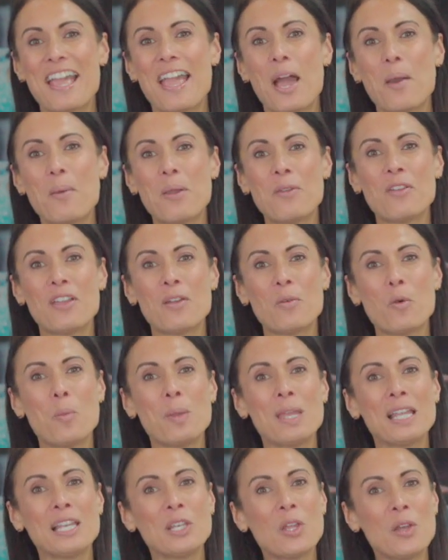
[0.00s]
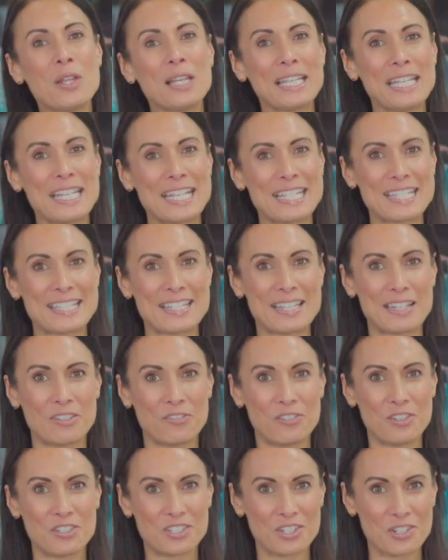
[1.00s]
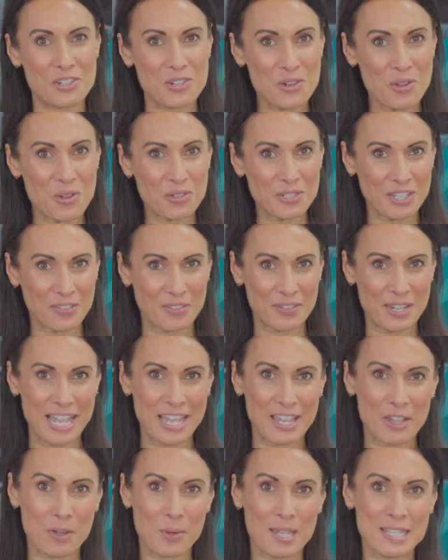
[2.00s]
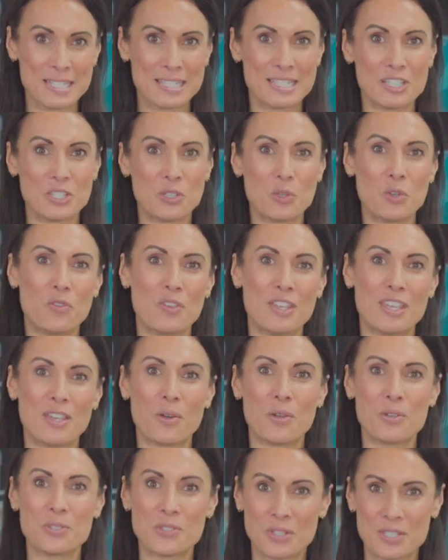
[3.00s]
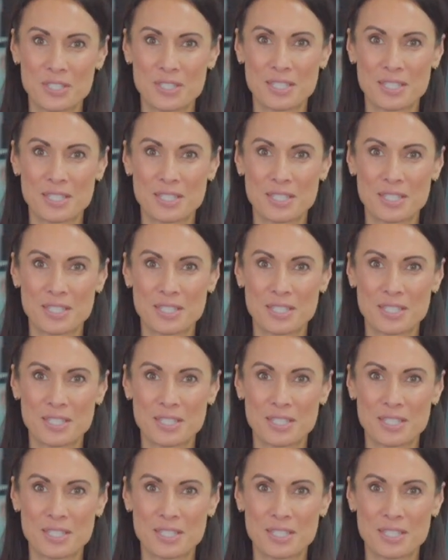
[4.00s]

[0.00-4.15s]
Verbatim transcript: however, it will be a lot less than if you did not have an AOS UV ozone